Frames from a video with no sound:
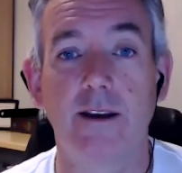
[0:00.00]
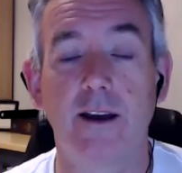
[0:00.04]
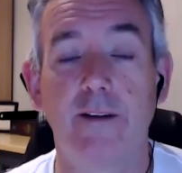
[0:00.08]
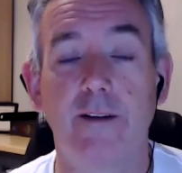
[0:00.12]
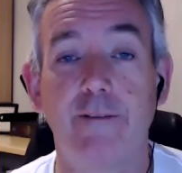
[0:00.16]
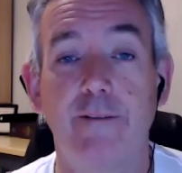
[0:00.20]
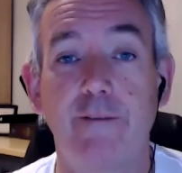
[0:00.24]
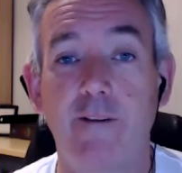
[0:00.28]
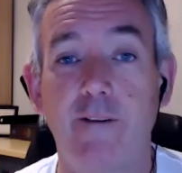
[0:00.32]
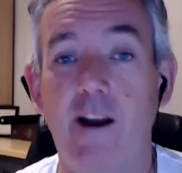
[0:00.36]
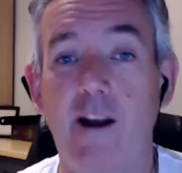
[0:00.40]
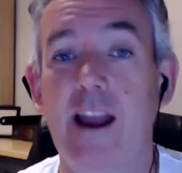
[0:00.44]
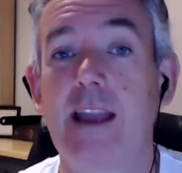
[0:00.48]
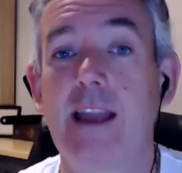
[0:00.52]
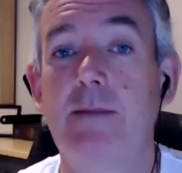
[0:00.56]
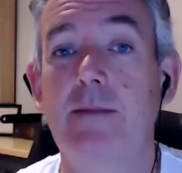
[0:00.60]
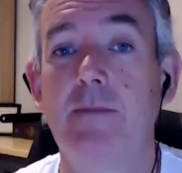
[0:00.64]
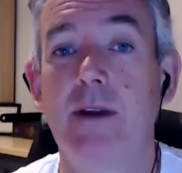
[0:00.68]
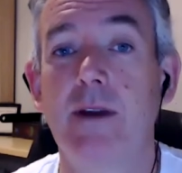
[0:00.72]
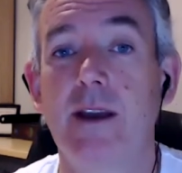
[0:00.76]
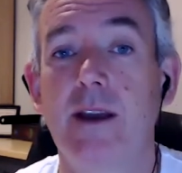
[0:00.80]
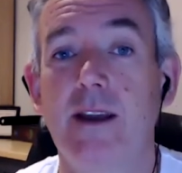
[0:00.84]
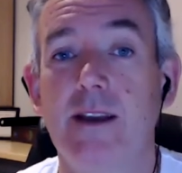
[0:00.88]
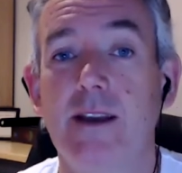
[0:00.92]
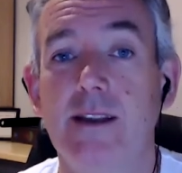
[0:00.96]

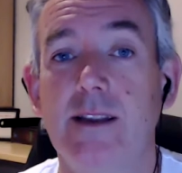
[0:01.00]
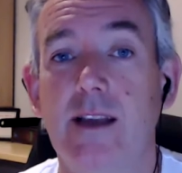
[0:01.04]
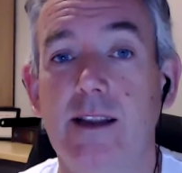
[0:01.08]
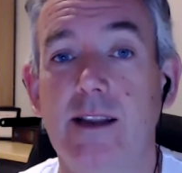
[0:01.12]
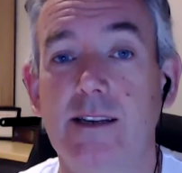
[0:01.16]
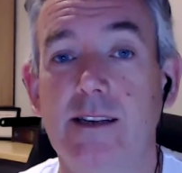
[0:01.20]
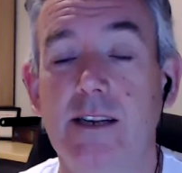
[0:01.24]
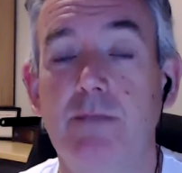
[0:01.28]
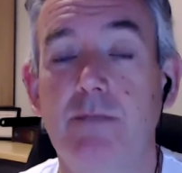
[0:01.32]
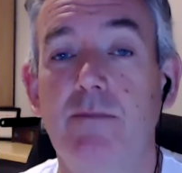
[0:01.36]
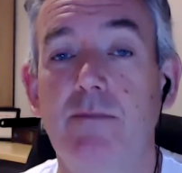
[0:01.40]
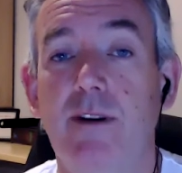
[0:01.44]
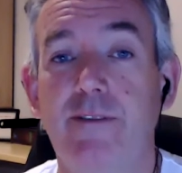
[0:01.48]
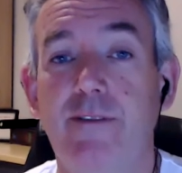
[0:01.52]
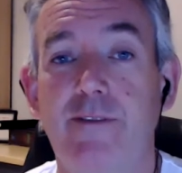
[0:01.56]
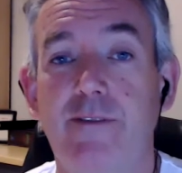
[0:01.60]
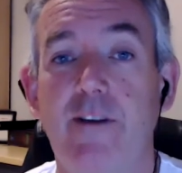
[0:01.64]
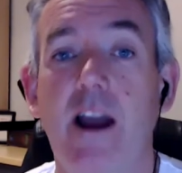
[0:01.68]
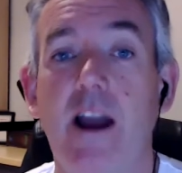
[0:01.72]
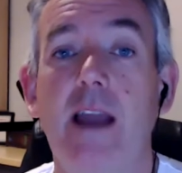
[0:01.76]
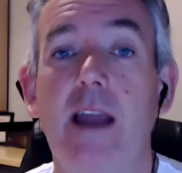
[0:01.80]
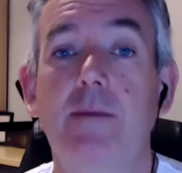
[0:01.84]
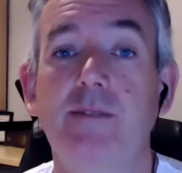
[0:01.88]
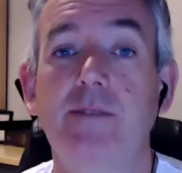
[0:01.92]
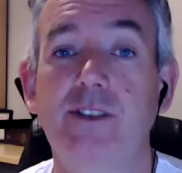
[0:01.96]
frame, a timber
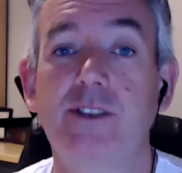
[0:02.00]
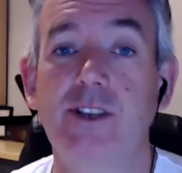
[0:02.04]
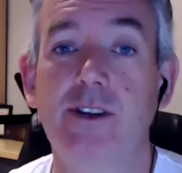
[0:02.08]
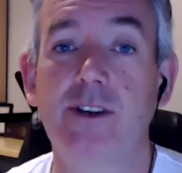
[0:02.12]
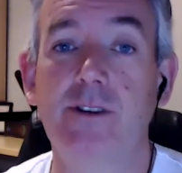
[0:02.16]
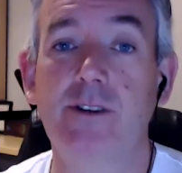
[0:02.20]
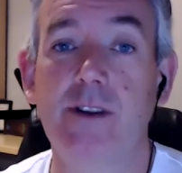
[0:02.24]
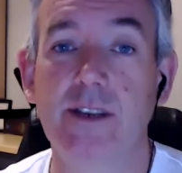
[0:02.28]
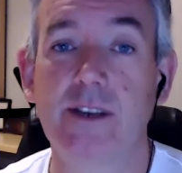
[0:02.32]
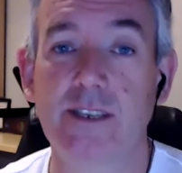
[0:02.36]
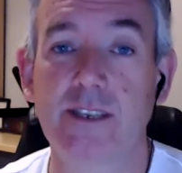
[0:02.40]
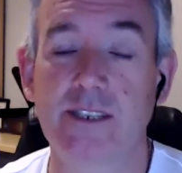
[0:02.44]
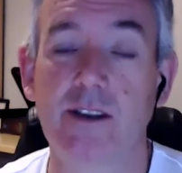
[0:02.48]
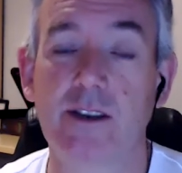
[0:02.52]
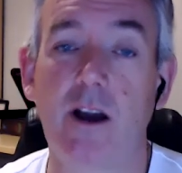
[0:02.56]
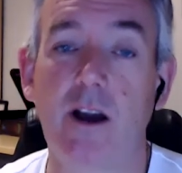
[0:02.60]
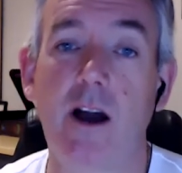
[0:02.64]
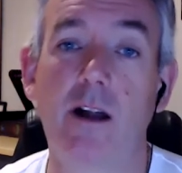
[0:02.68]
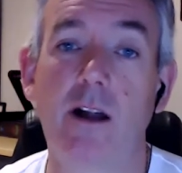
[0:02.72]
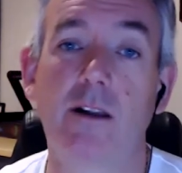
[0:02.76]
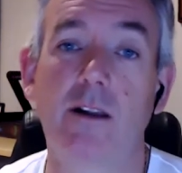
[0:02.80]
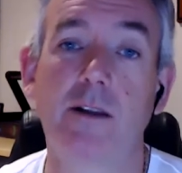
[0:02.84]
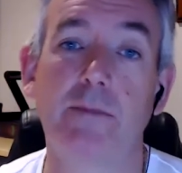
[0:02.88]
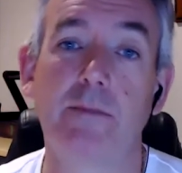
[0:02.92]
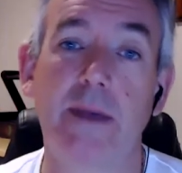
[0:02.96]
frame Tudor
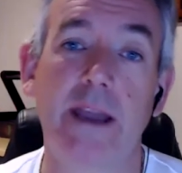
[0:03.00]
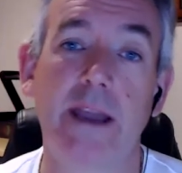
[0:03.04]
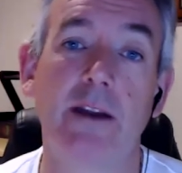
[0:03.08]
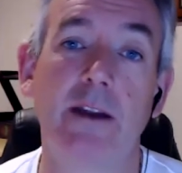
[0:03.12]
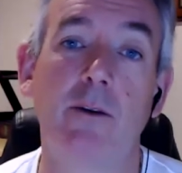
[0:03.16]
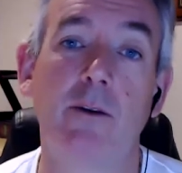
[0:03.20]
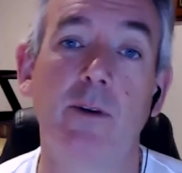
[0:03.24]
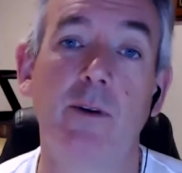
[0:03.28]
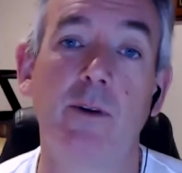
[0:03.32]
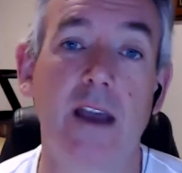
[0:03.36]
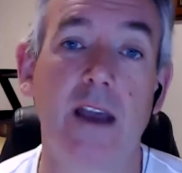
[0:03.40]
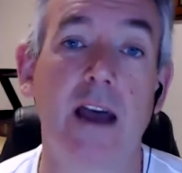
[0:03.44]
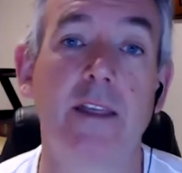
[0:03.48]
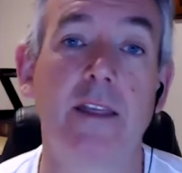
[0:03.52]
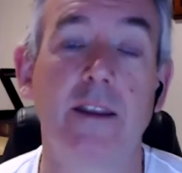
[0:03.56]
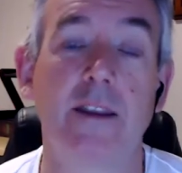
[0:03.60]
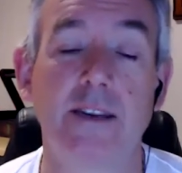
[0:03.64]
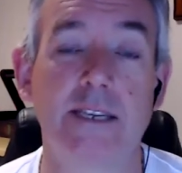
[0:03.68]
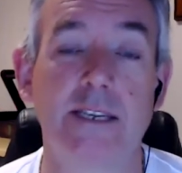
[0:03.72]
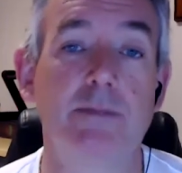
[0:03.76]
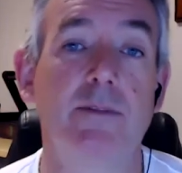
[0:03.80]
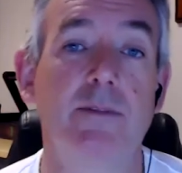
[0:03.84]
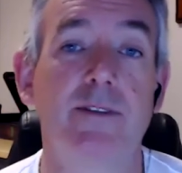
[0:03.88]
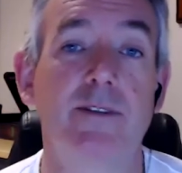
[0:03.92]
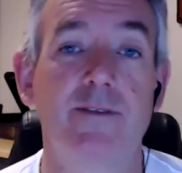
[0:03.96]
style, compare it with other
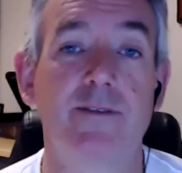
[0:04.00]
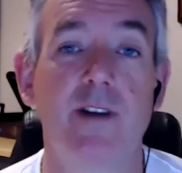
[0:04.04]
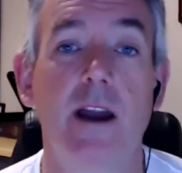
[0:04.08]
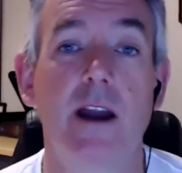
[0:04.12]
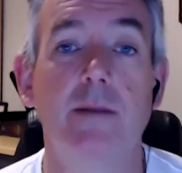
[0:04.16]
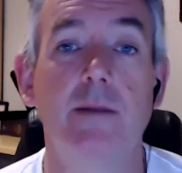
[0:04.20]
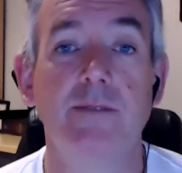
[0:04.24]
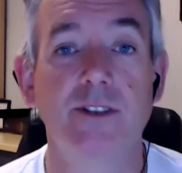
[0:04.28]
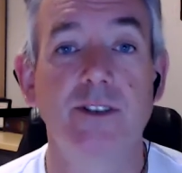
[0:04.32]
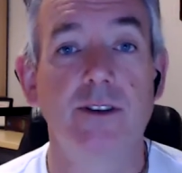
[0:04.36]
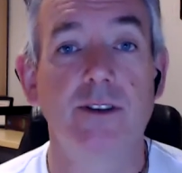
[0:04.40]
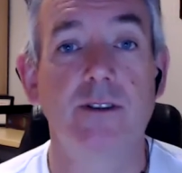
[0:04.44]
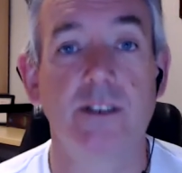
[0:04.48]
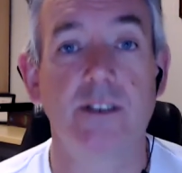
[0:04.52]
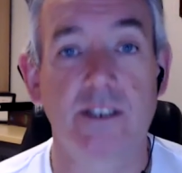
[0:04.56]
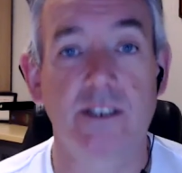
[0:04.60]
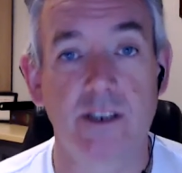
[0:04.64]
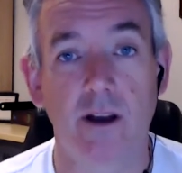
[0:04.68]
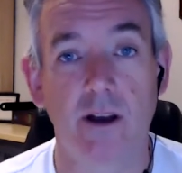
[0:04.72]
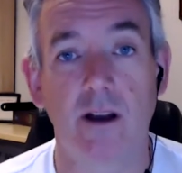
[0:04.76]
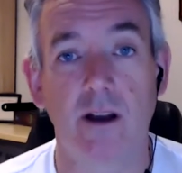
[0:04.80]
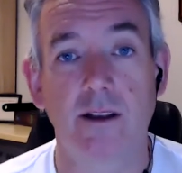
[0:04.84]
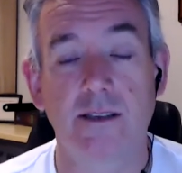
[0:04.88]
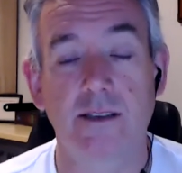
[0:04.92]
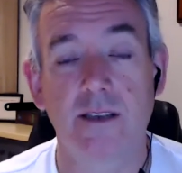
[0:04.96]
timber frame Tudor
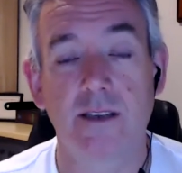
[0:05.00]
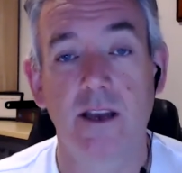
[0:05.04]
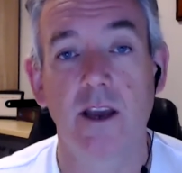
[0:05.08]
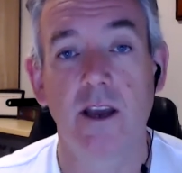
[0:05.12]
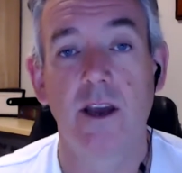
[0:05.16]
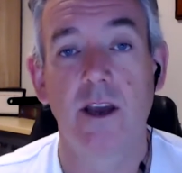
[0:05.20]
styles.